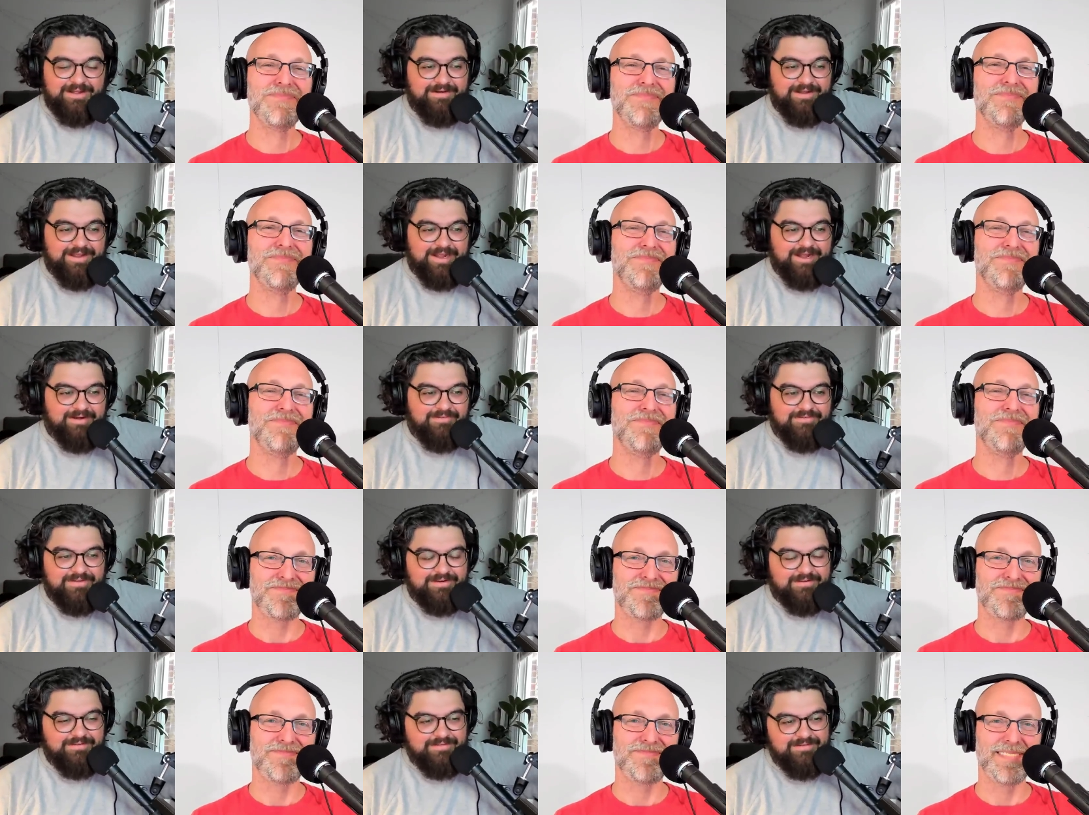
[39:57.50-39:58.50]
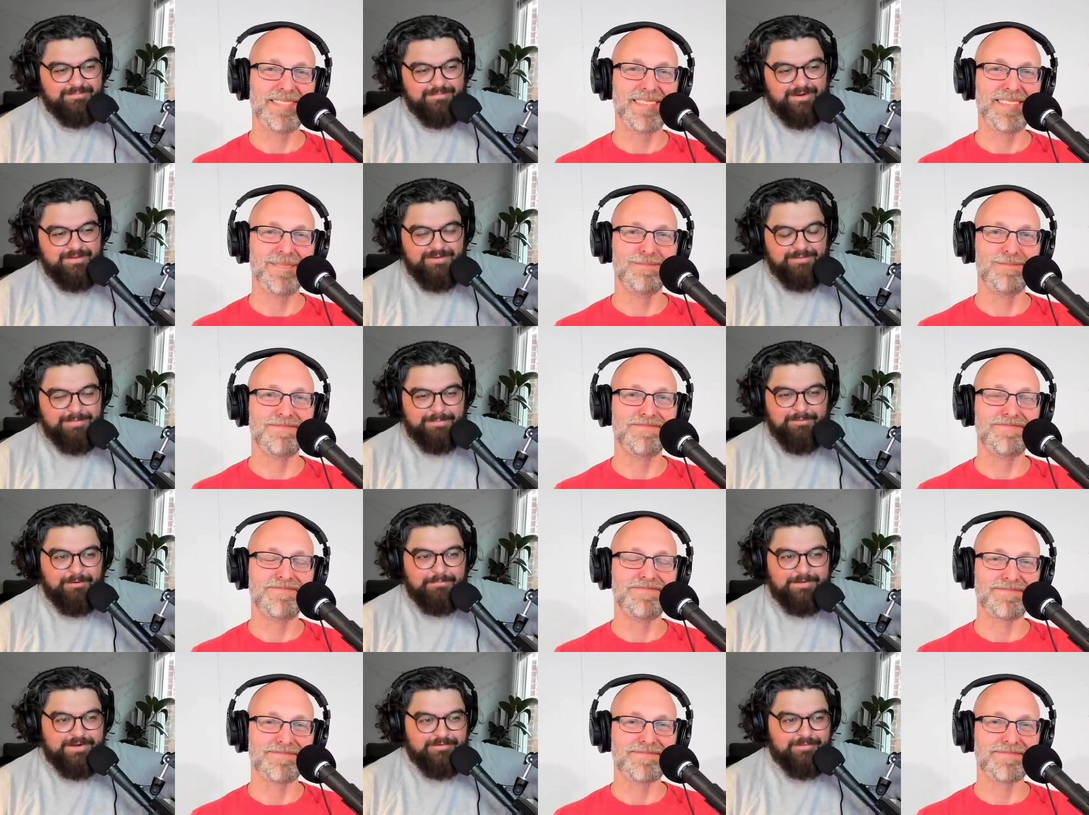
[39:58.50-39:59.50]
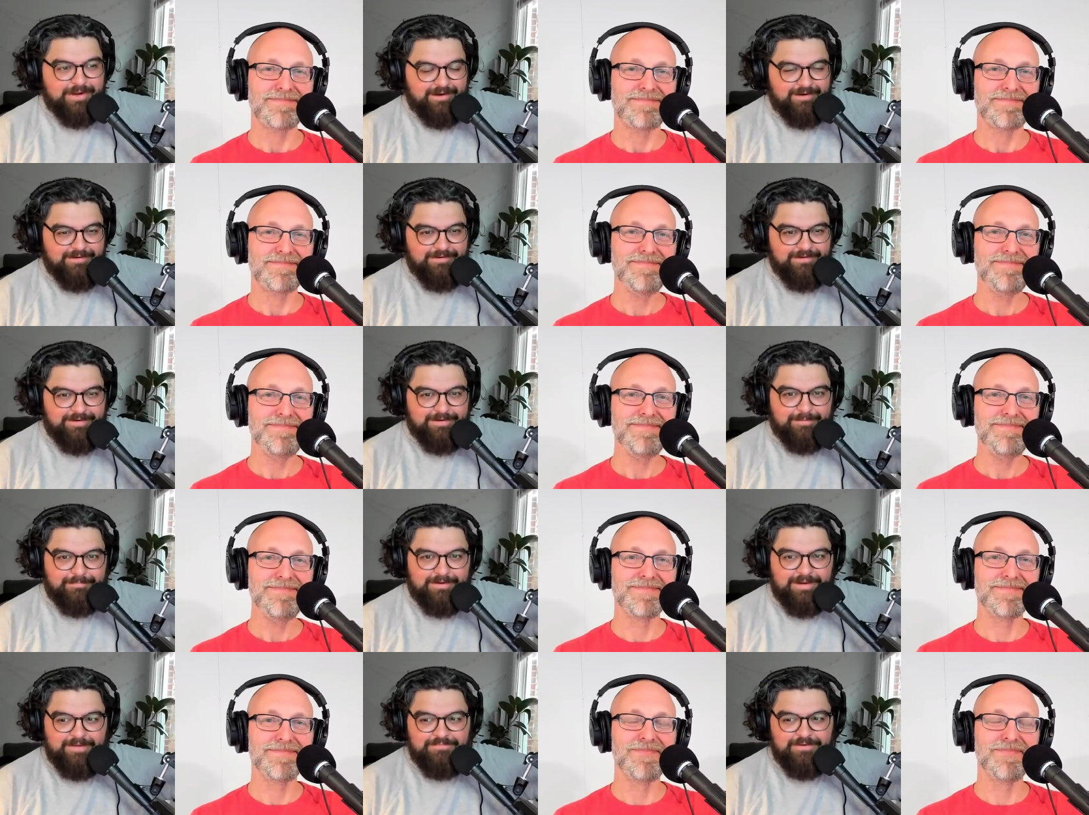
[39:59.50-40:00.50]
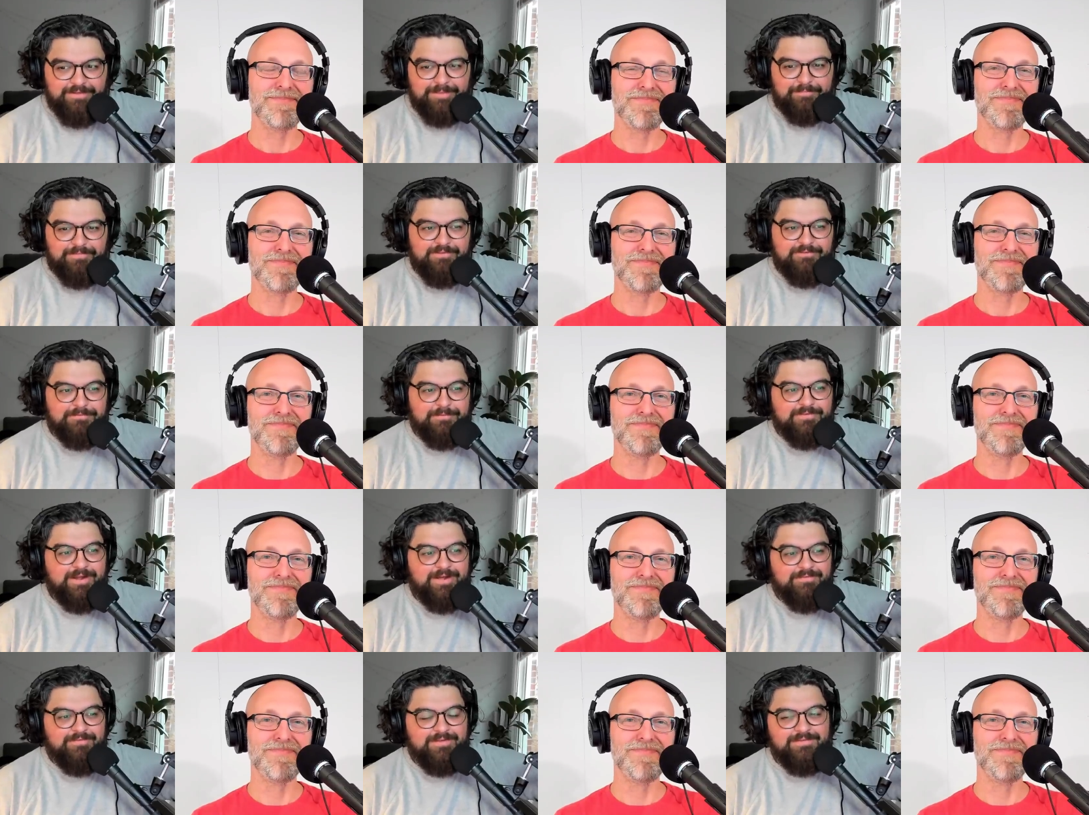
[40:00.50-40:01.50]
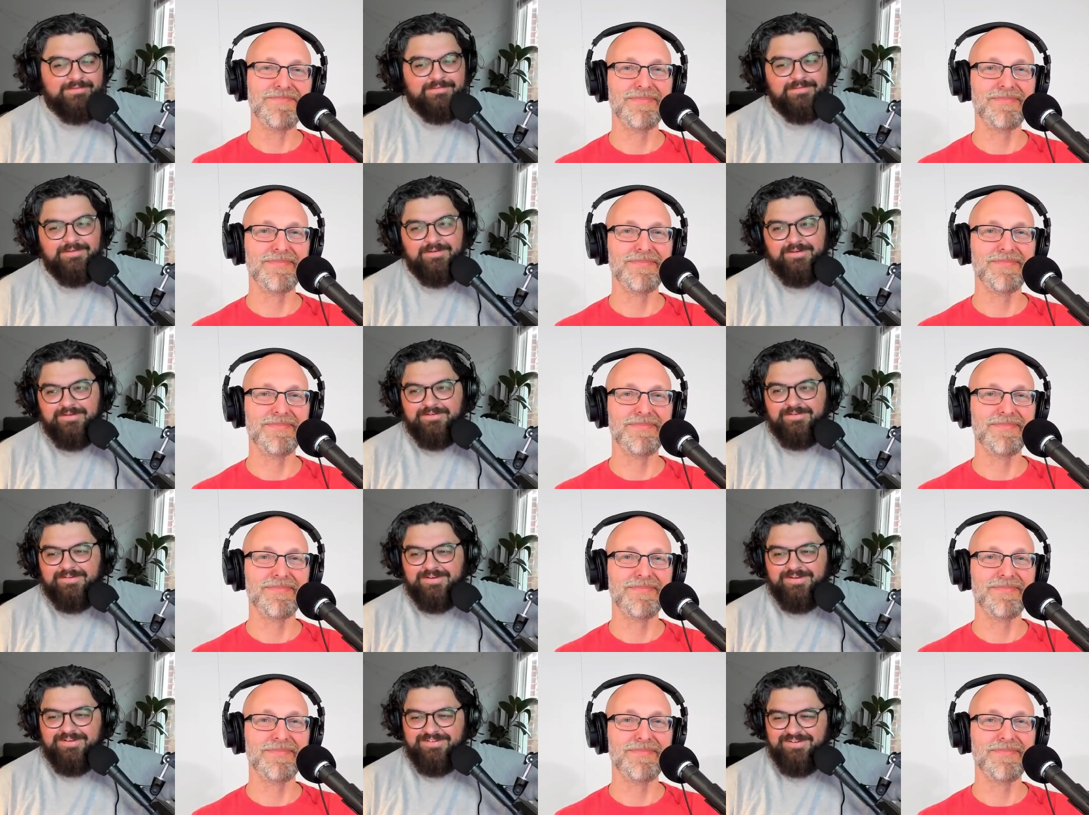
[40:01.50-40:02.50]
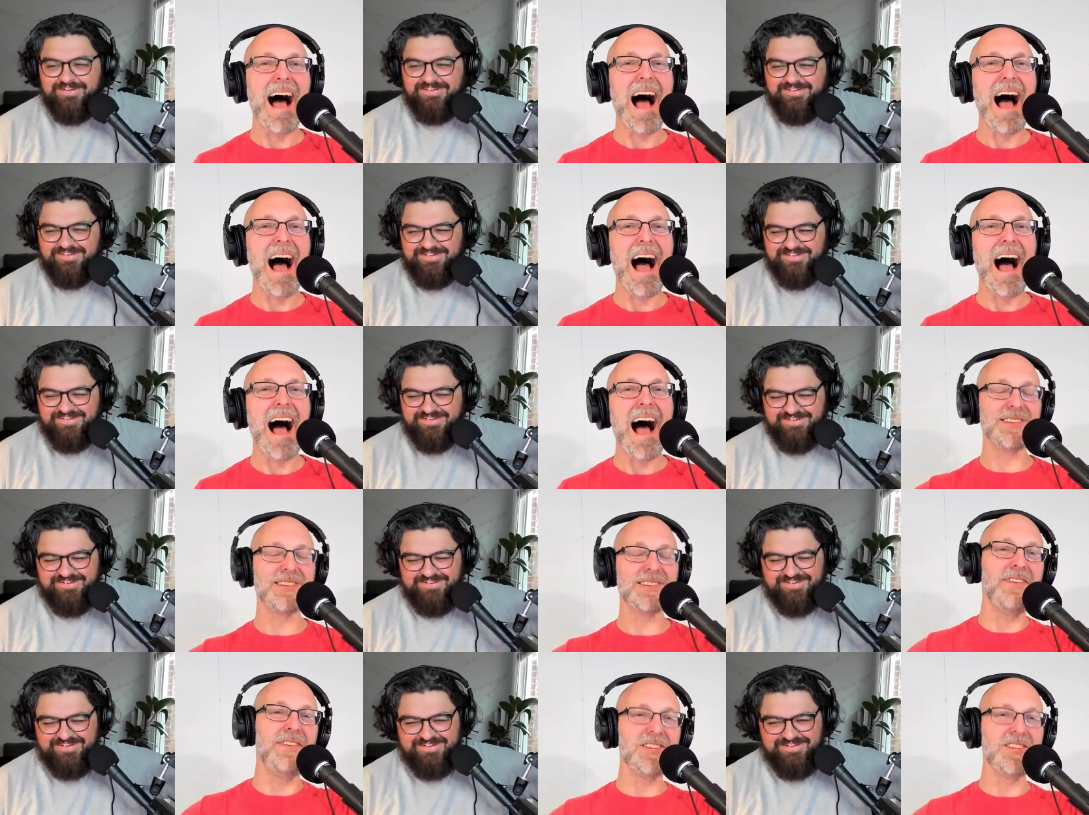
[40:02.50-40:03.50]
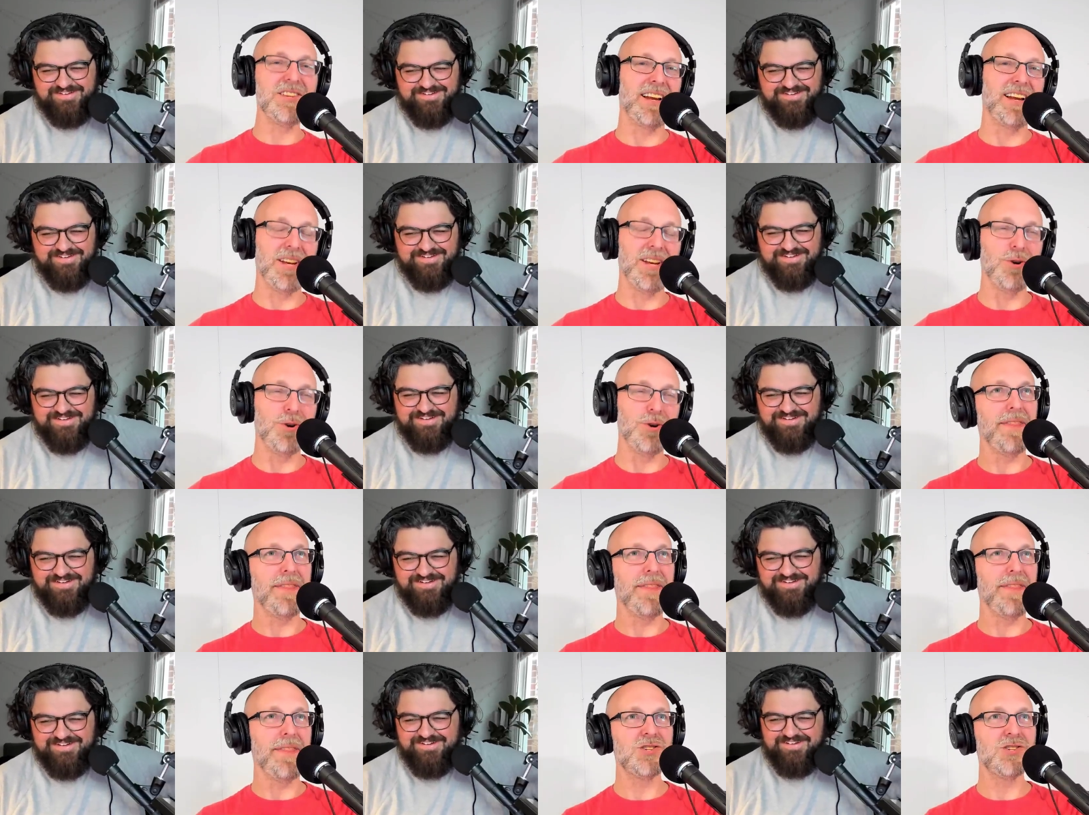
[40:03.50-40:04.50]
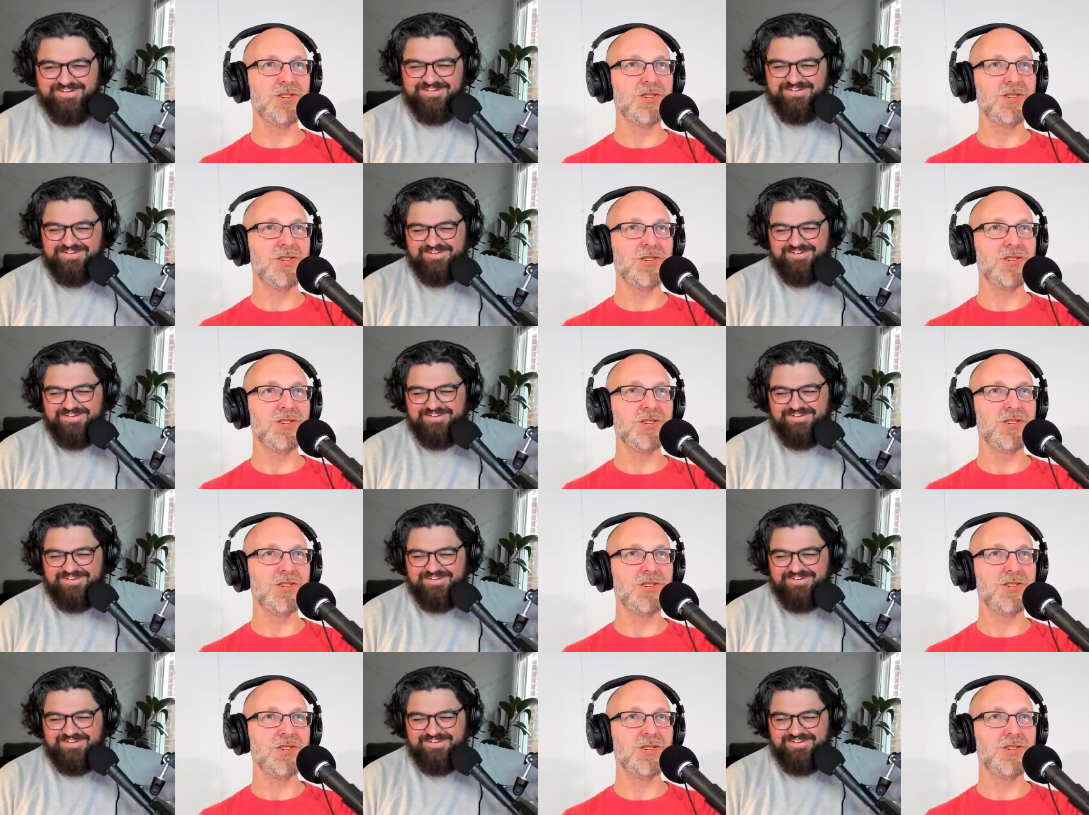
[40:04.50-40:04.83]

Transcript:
Speaker 1: now I have, and it's on my permanent record, and I'm going to have to go to the principal's office. I was envisioning you when they told you